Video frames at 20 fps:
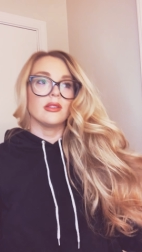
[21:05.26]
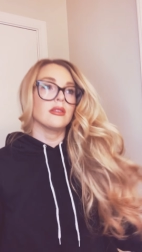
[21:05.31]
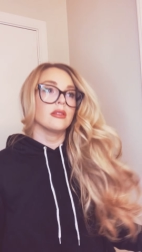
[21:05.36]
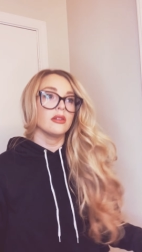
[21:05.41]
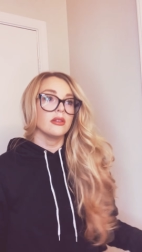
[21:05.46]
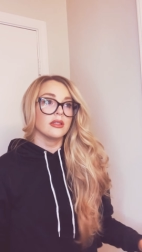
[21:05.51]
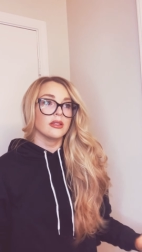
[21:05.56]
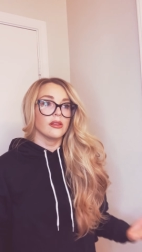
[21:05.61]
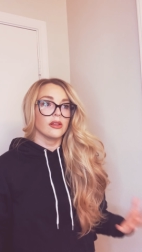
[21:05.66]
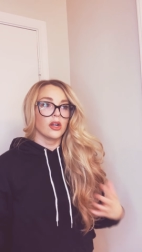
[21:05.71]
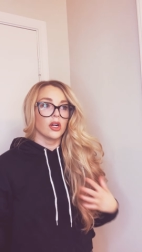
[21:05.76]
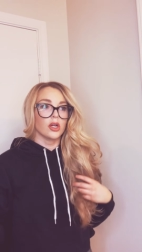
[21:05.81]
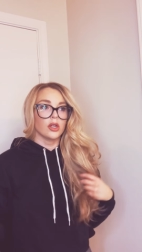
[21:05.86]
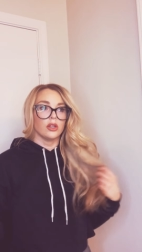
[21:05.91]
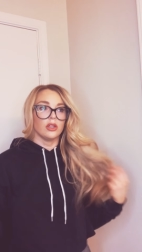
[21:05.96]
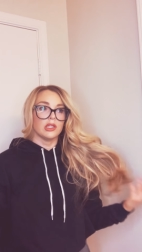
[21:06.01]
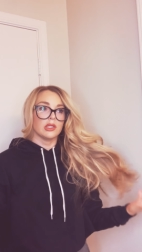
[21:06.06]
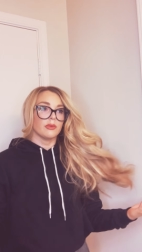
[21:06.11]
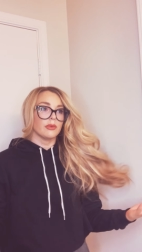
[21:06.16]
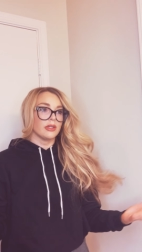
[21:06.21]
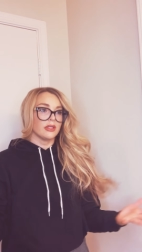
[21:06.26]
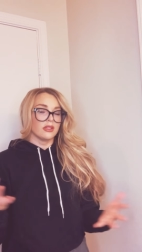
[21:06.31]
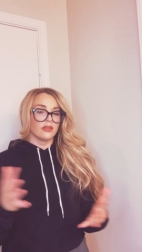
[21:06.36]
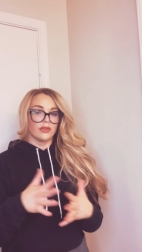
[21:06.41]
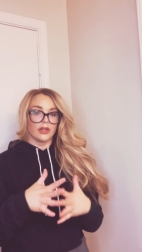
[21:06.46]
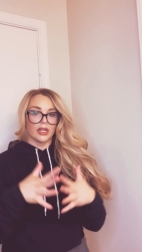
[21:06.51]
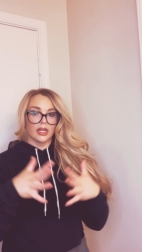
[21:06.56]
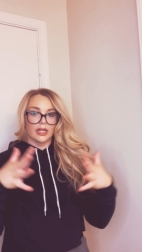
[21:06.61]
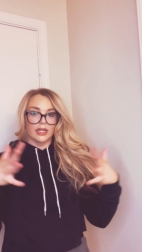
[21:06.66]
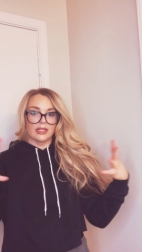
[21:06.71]
still see the curls, but it's
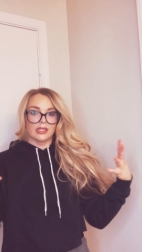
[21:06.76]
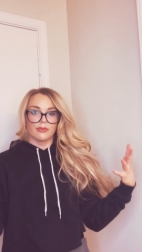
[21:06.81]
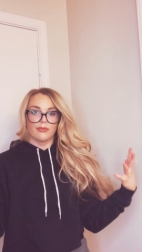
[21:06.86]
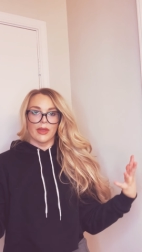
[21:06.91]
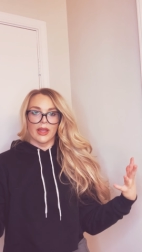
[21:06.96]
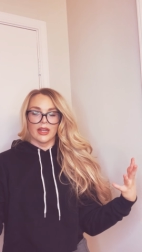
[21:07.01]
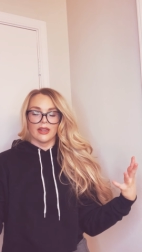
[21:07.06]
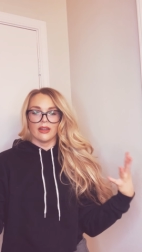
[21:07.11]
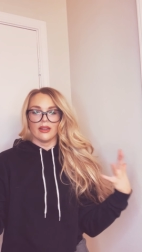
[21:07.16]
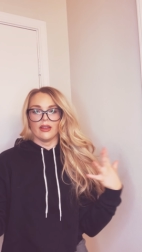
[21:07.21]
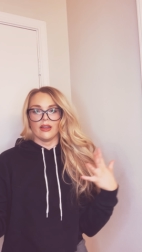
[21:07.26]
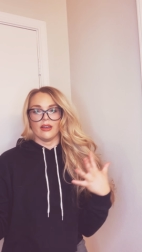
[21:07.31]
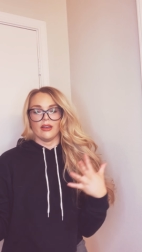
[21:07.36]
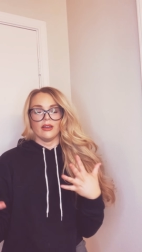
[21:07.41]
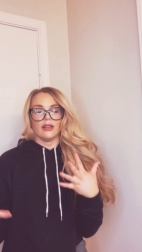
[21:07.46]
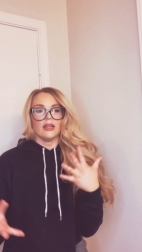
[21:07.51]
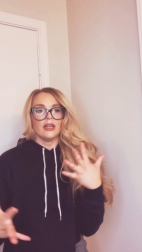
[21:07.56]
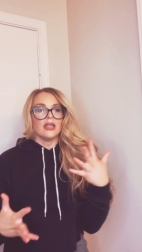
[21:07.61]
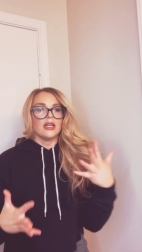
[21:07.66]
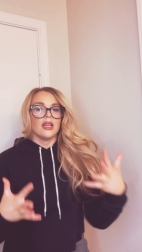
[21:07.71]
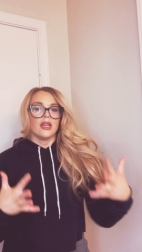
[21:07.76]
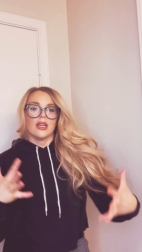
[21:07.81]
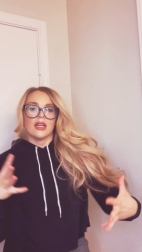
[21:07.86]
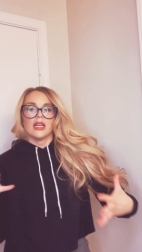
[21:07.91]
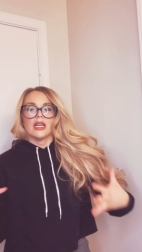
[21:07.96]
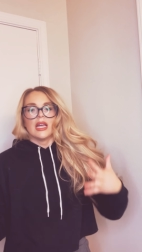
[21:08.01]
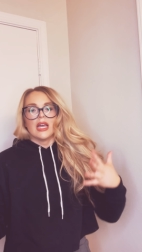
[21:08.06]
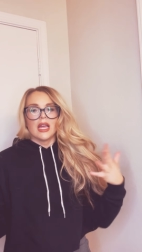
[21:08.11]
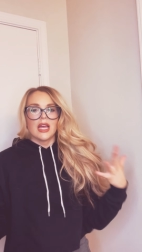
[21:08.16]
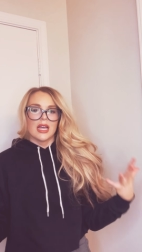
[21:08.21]
very expanded and
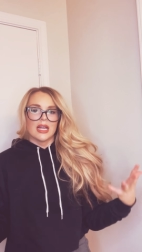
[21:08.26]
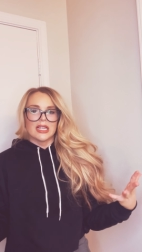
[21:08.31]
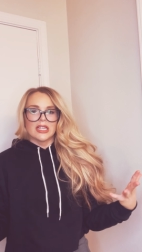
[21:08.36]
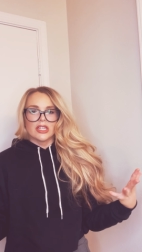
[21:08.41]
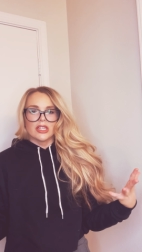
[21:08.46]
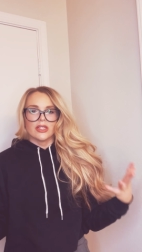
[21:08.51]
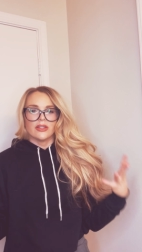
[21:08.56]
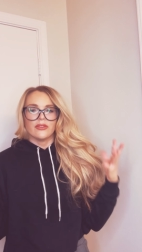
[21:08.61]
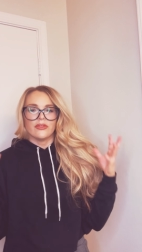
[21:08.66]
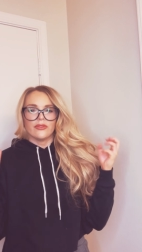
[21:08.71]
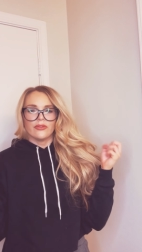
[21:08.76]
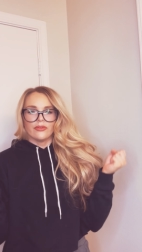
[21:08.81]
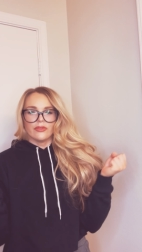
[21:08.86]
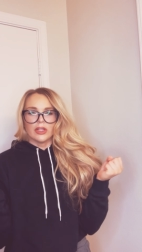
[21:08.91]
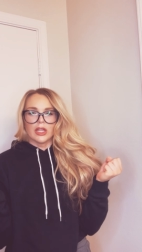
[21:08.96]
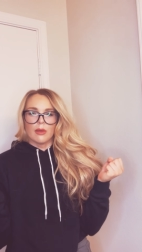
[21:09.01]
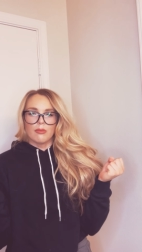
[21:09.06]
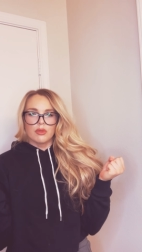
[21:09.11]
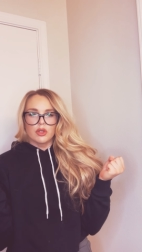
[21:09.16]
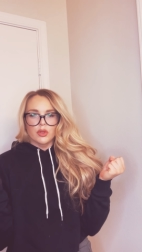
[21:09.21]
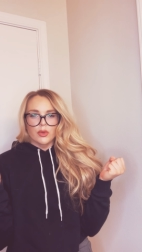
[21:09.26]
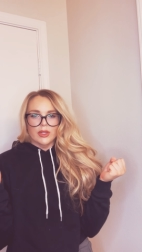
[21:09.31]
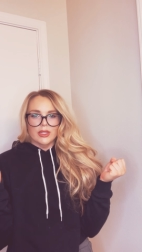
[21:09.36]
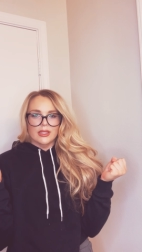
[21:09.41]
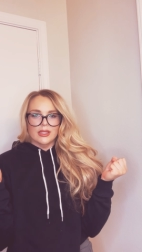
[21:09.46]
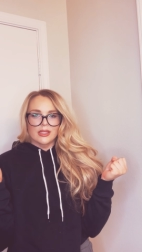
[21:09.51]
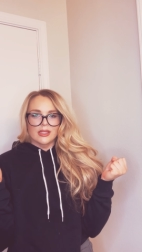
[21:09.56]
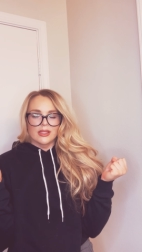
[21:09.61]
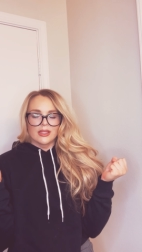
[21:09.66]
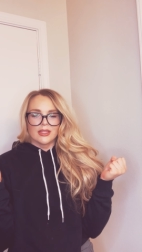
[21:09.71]
voluptuous.
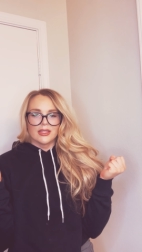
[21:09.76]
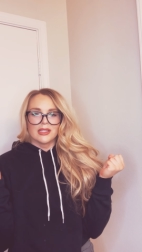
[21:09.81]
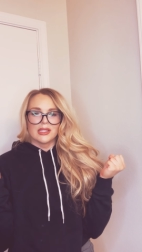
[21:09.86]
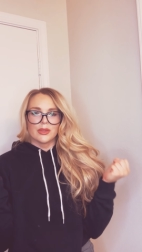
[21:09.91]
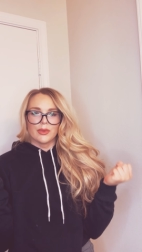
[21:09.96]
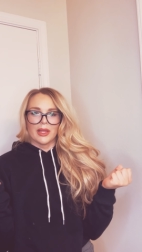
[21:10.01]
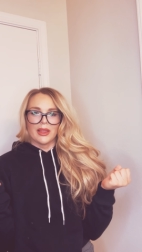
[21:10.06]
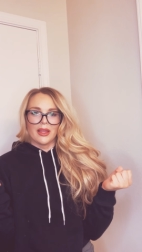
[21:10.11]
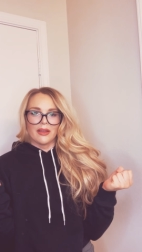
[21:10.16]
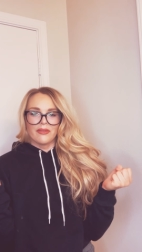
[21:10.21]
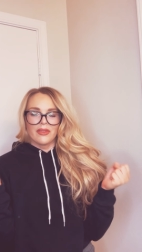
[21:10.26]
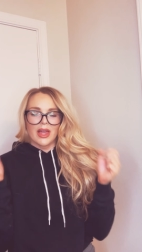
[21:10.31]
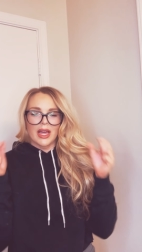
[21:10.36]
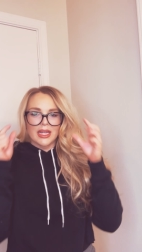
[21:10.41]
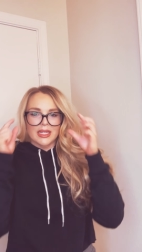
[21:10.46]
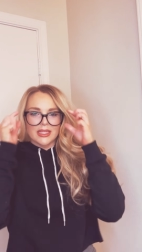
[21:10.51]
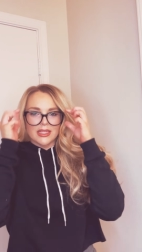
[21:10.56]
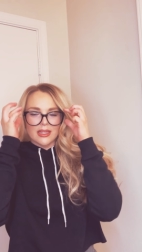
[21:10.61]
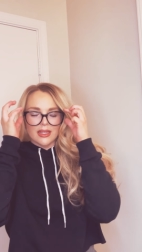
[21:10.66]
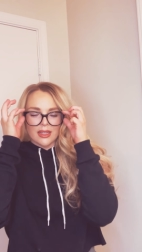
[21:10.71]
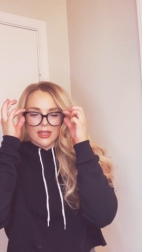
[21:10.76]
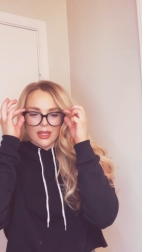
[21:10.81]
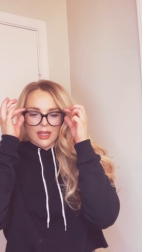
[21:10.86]
So I love that.